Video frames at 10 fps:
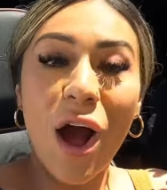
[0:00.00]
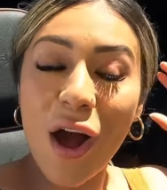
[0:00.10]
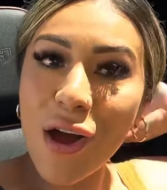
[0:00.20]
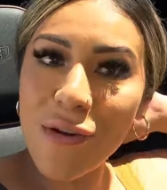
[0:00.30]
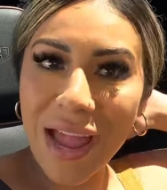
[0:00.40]

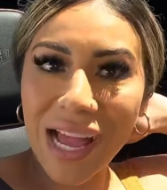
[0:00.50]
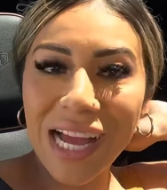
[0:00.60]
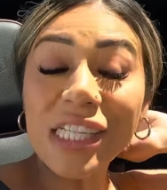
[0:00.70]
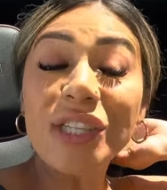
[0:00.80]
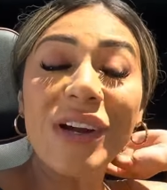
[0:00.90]
All right,
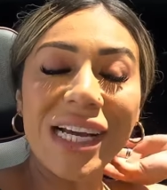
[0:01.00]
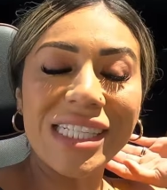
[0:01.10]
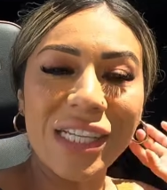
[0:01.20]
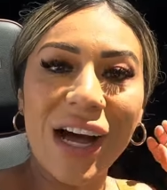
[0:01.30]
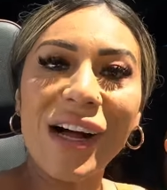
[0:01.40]
guys. You guys
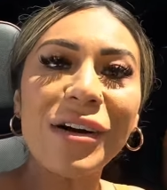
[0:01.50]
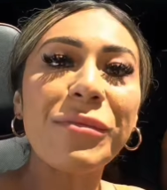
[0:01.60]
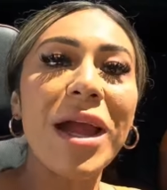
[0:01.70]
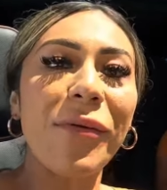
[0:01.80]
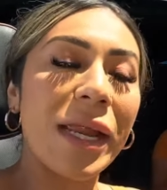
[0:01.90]
saw
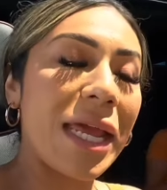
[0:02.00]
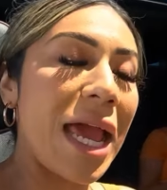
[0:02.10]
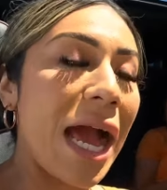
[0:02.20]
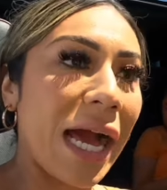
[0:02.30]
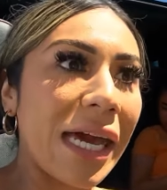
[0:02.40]
we already
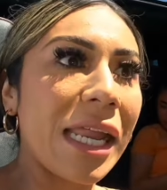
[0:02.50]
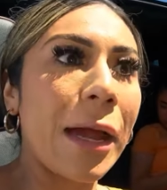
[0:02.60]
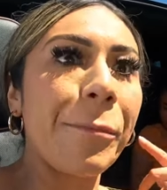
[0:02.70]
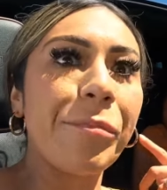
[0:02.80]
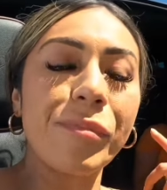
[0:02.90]
had
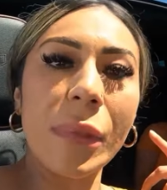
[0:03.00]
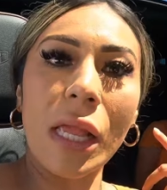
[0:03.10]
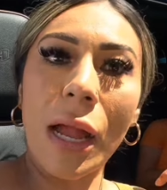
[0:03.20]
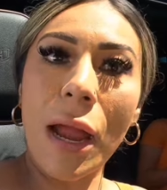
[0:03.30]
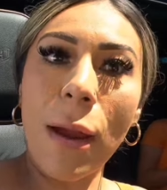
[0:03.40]

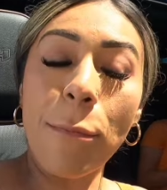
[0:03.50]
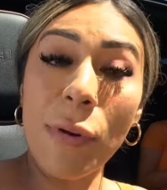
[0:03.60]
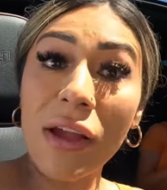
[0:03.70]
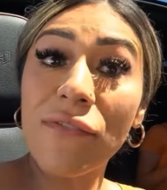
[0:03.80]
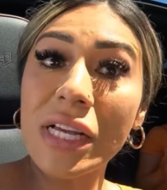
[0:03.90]

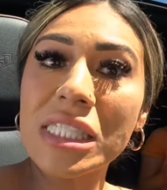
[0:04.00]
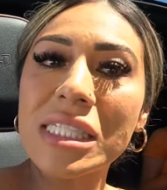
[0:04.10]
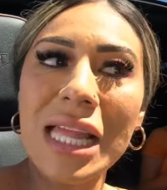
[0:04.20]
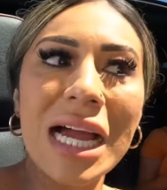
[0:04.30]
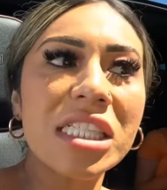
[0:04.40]
breakfast
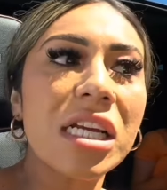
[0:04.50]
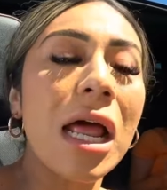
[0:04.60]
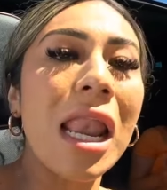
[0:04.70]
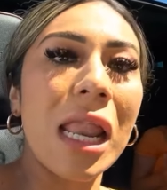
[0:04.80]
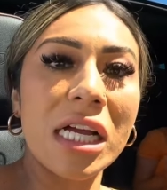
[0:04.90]
slash
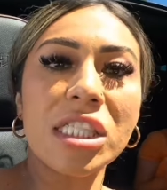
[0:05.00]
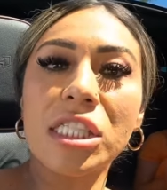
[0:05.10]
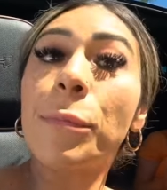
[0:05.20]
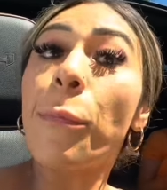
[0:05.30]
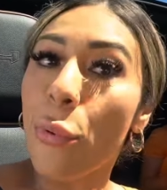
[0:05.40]

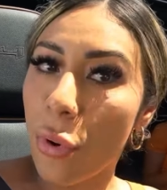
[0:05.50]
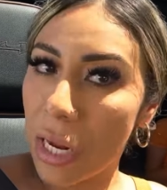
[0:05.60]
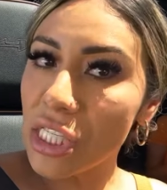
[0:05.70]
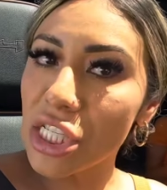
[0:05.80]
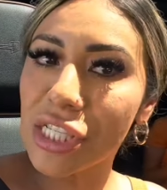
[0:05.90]
lunch
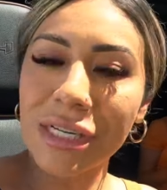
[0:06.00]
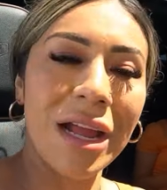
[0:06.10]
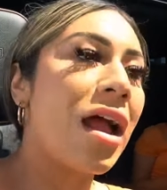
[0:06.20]
brunch.